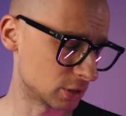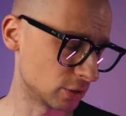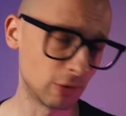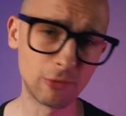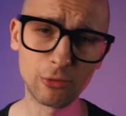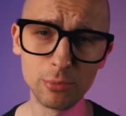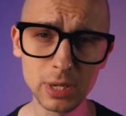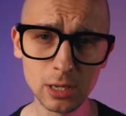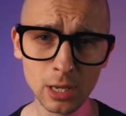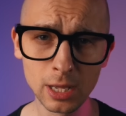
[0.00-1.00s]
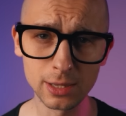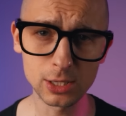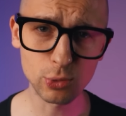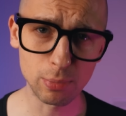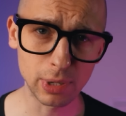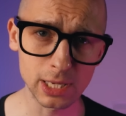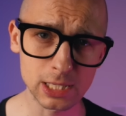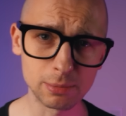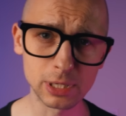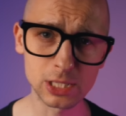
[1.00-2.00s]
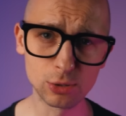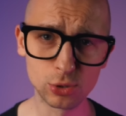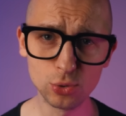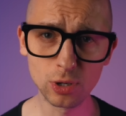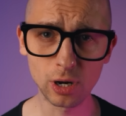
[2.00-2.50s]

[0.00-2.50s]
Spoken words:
So for me, this replaced my CO2